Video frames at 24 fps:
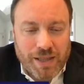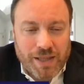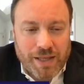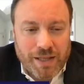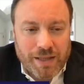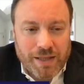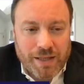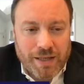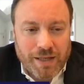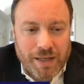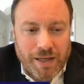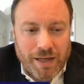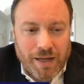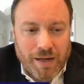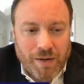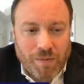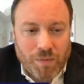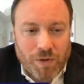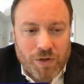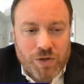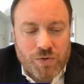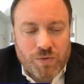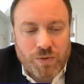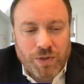I think that
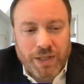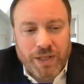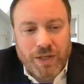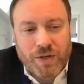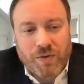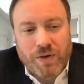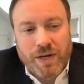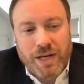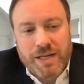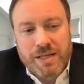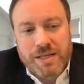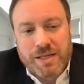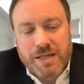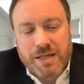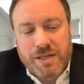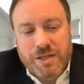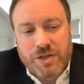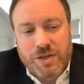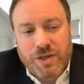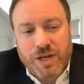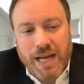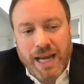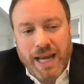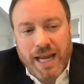what's really crazy
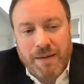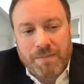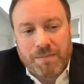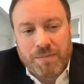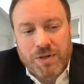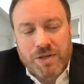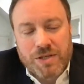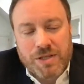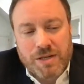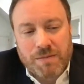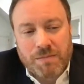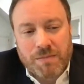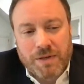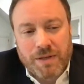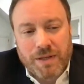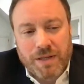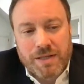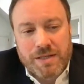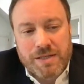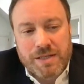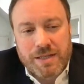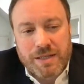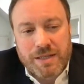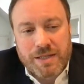is you can put someone
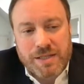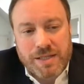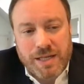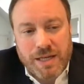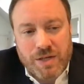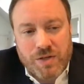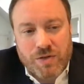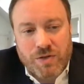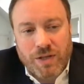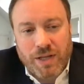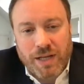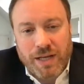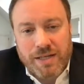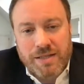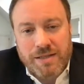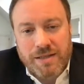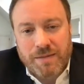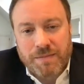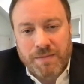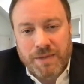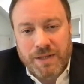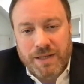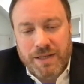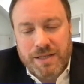that's into
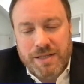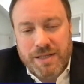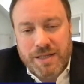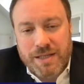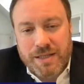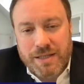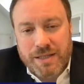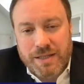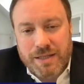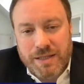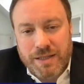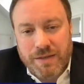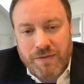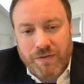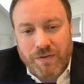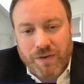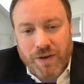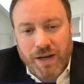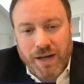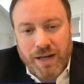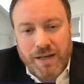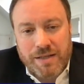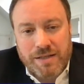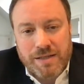centralized, someone that's into
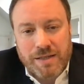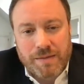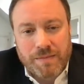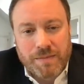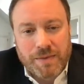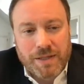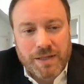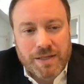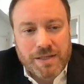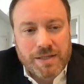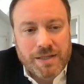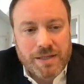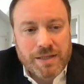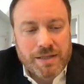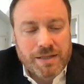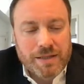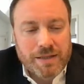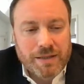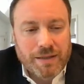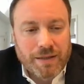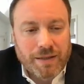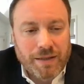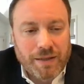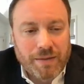DeFi, someone that's
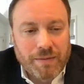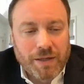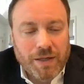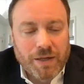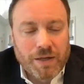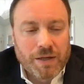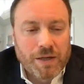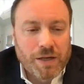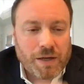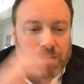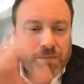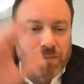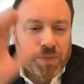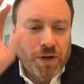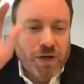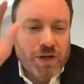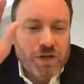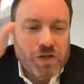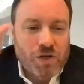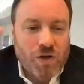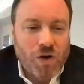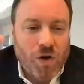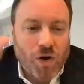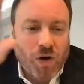into, you can put
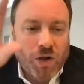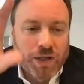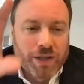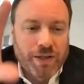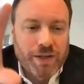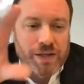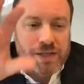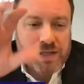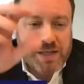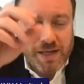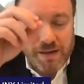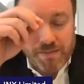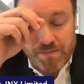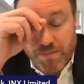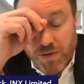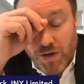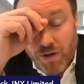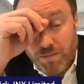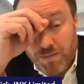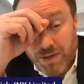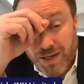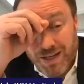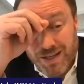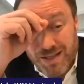us all in the same
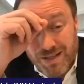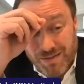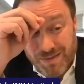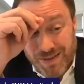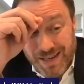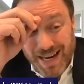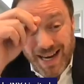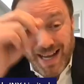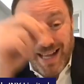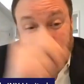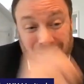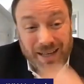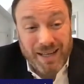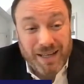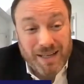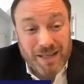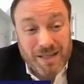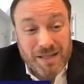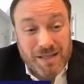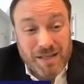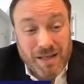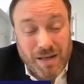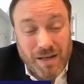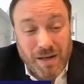boat, because the reality
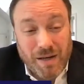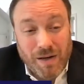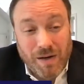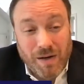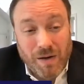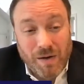is